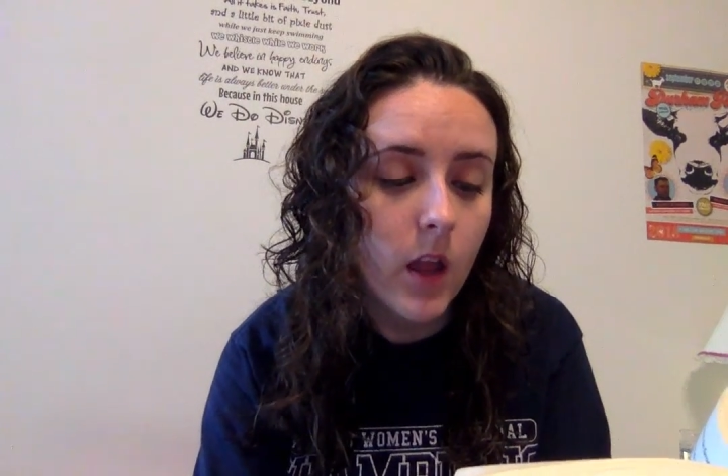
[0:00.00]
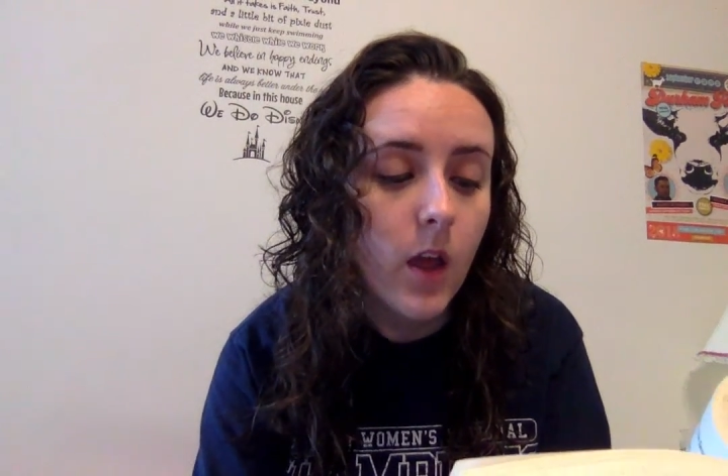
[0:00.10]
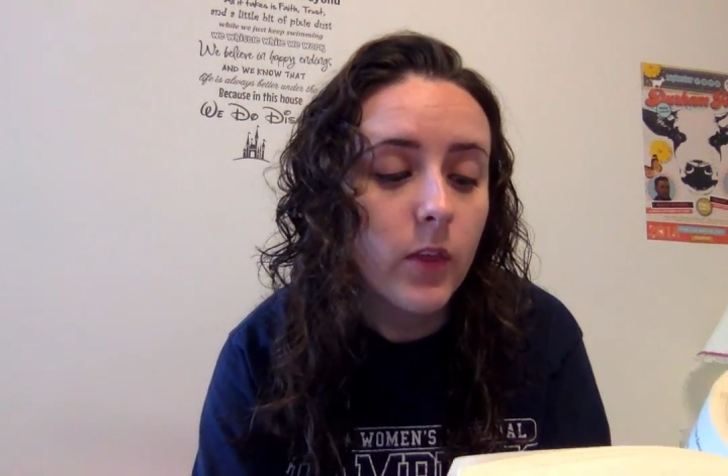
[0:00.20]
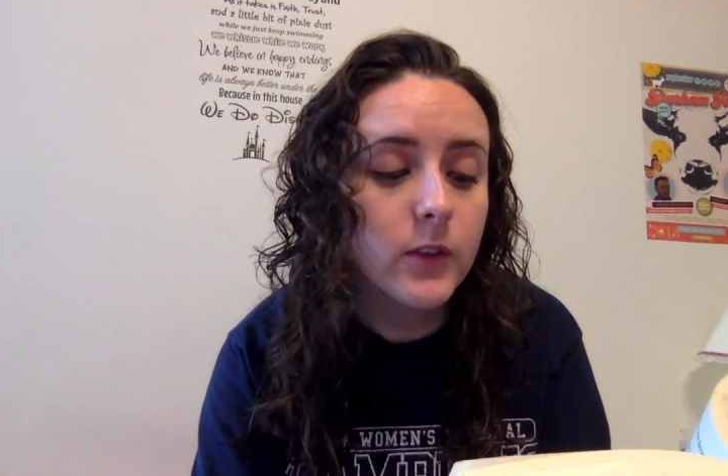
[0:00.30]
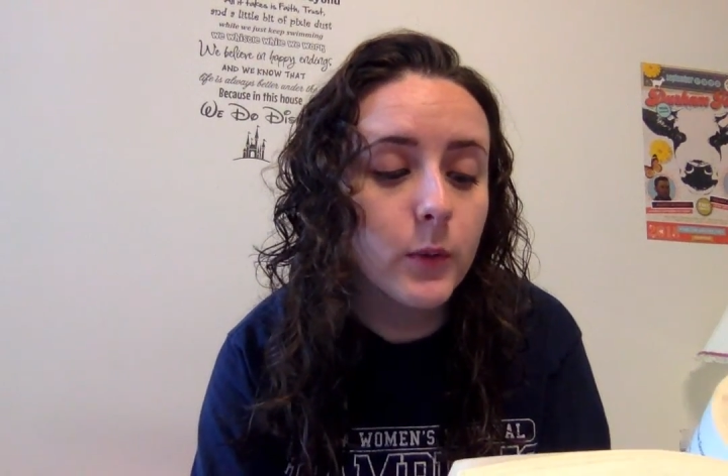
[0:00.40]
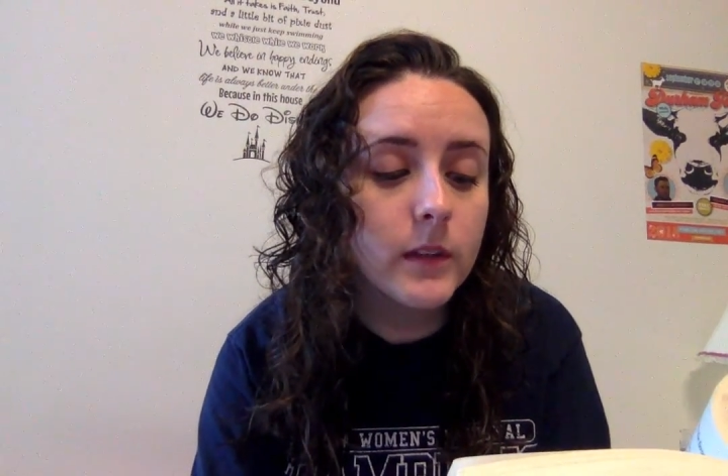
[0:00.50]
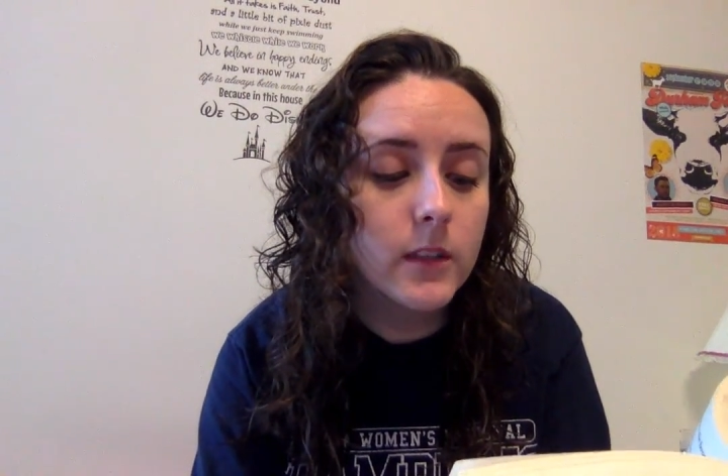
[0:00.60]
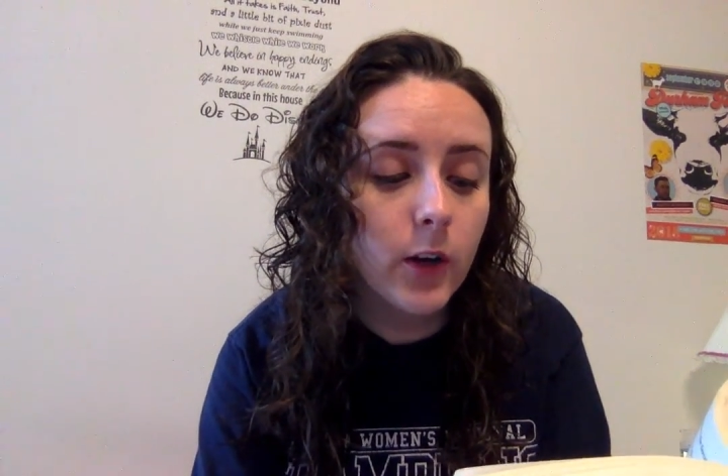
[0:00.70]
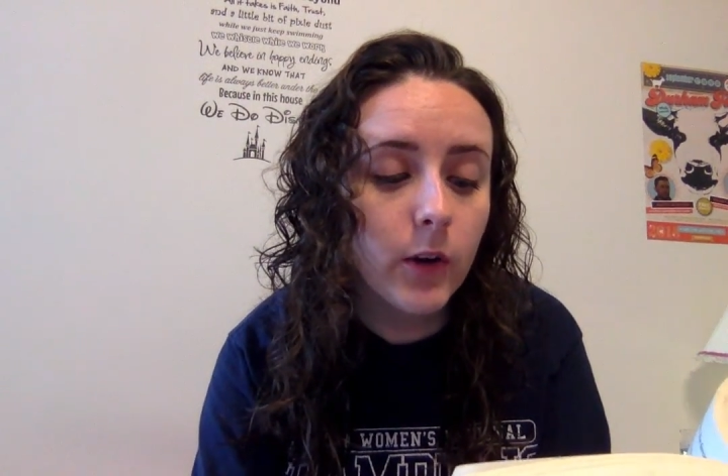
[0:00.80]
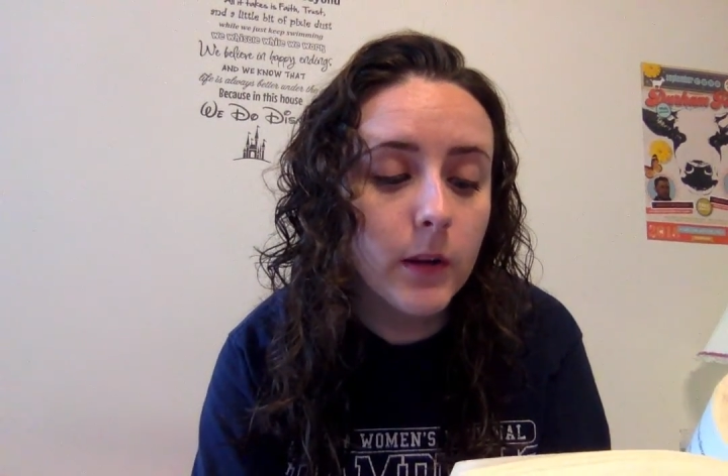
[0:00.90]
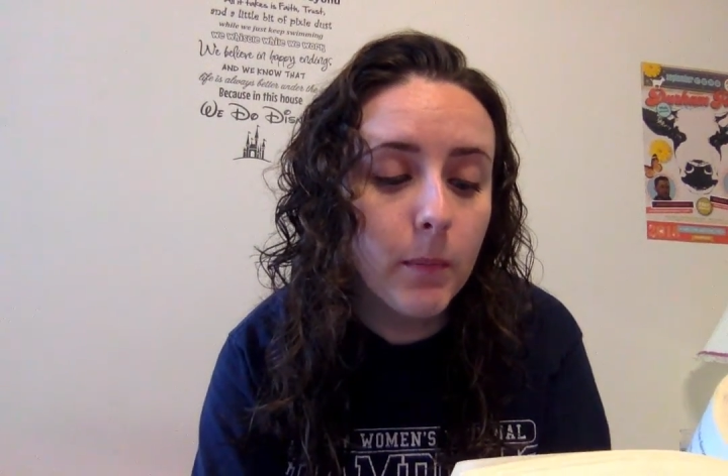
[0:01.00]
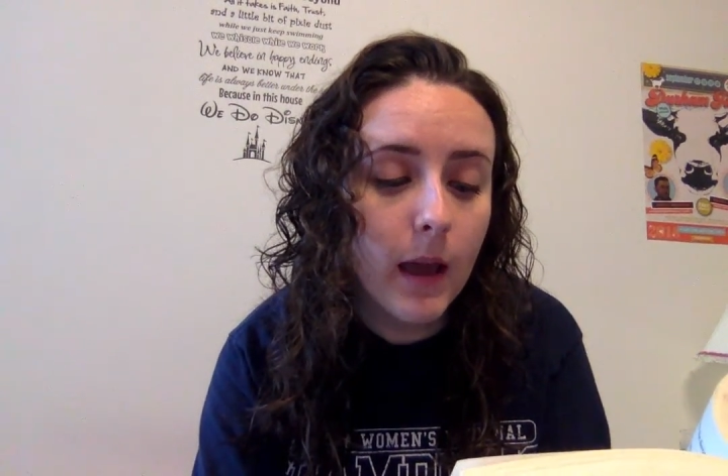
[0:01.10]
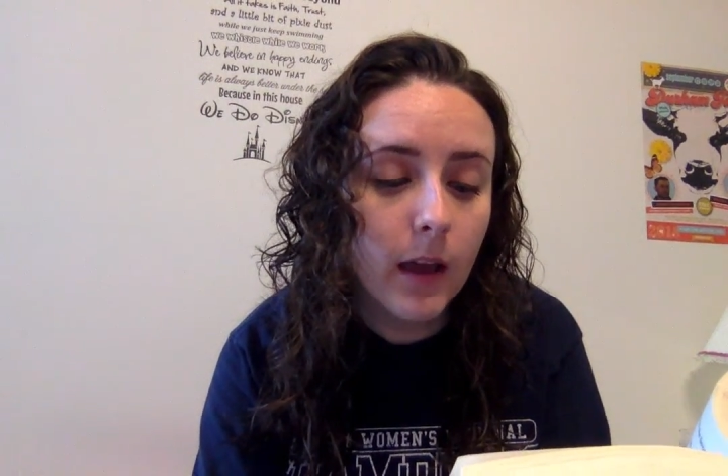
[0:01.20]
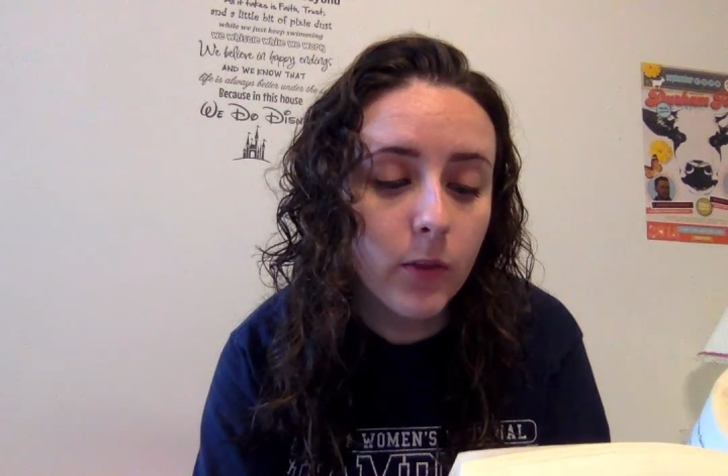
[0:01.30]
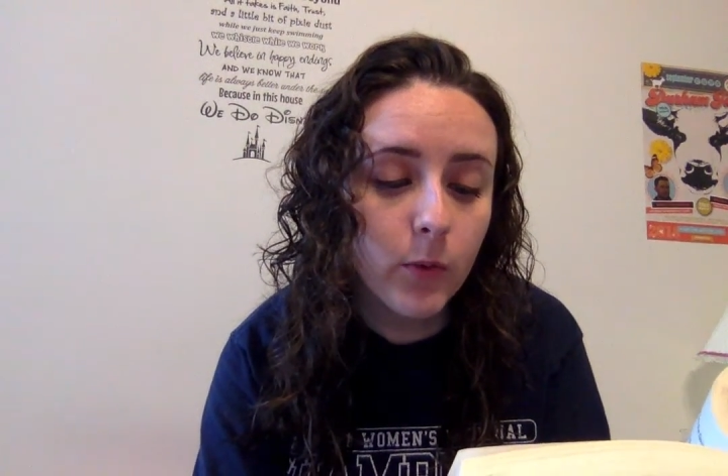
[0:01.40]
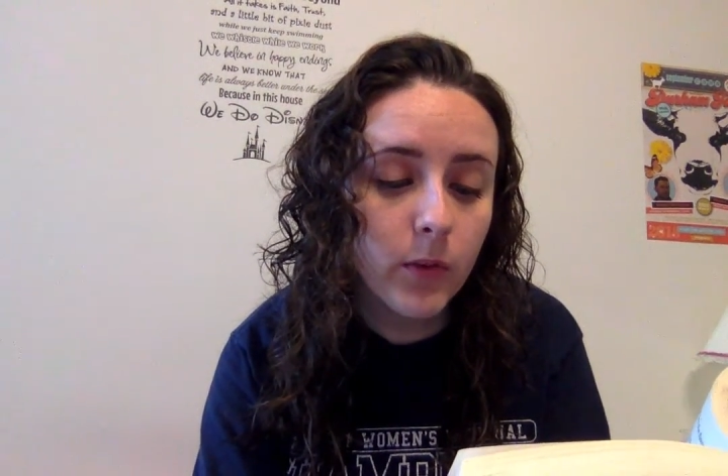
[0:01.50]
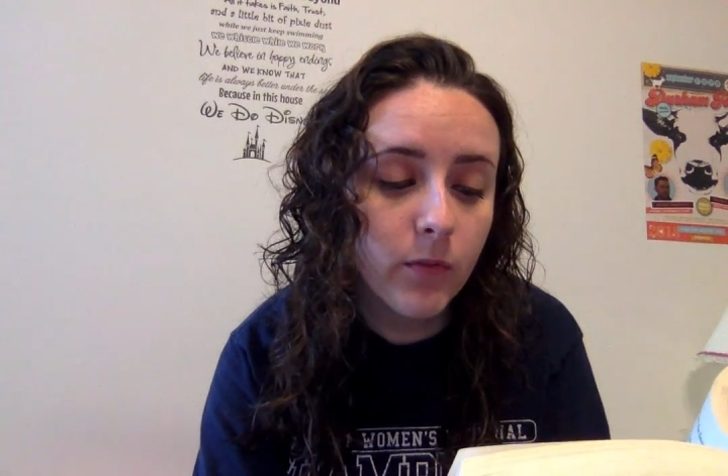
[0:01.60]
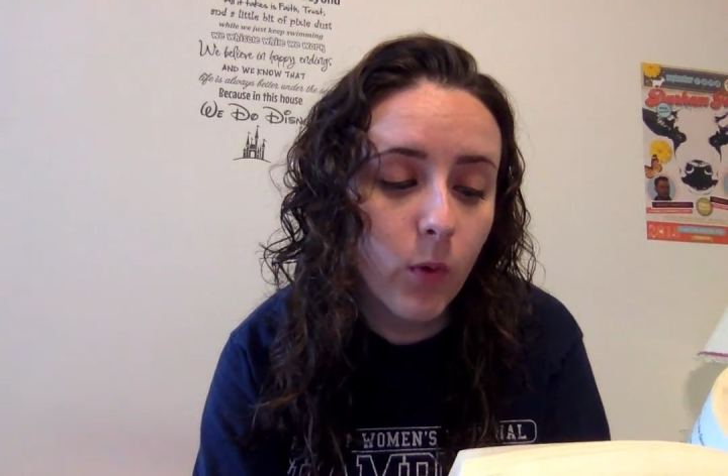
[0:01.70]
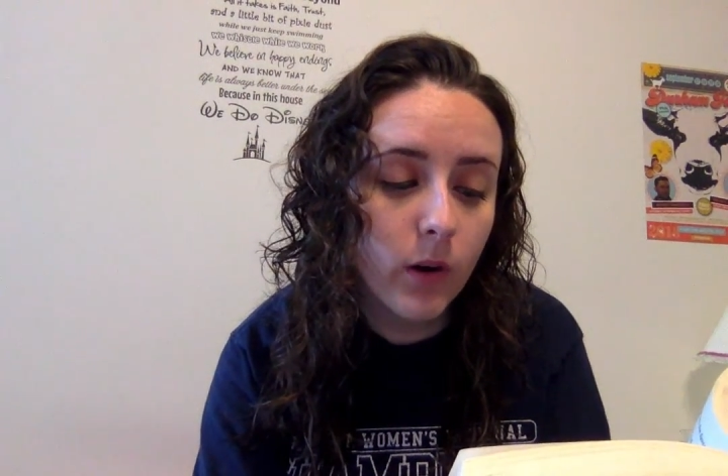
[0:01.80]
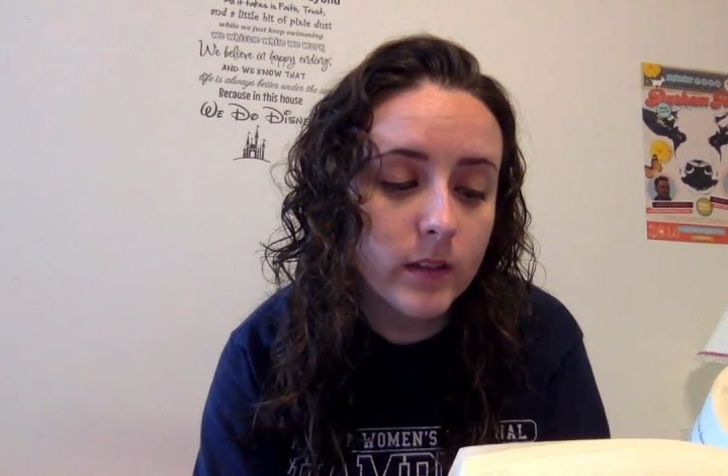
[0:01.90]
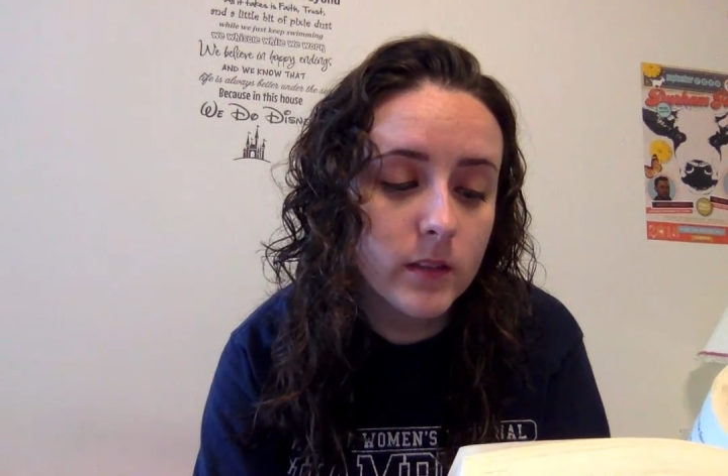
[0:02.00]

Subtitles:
The twins hurried back through the forest